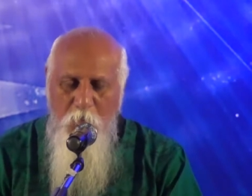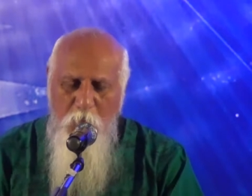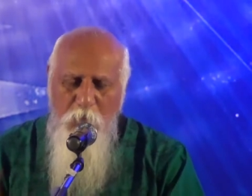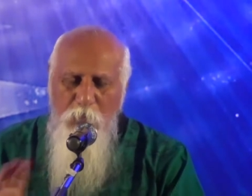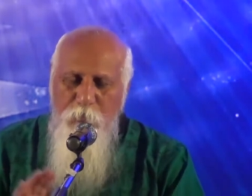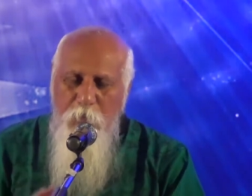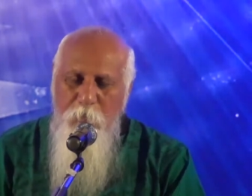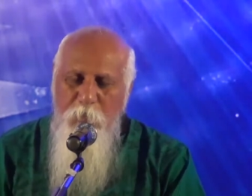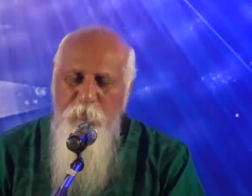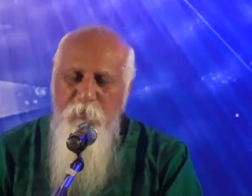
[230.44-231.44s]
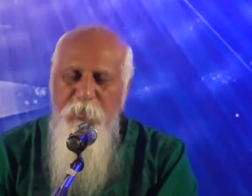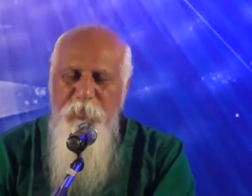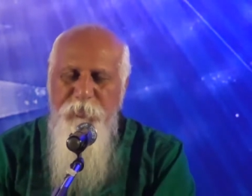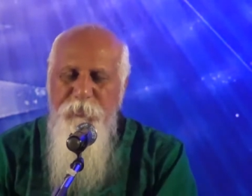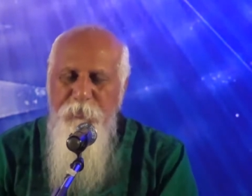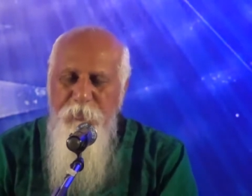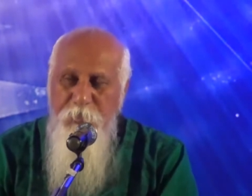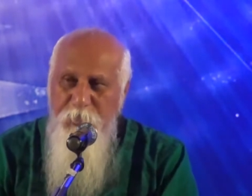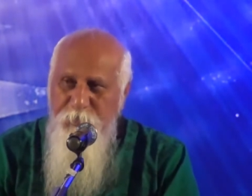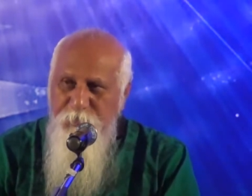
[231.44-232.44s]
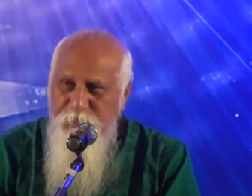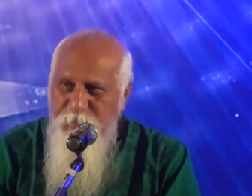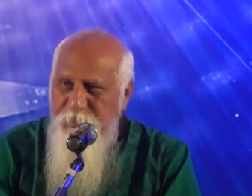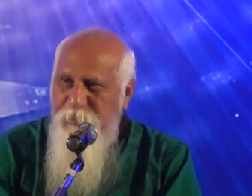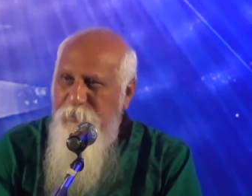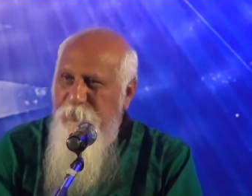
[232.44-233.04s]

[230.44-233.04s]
all problems vanish, A to Z.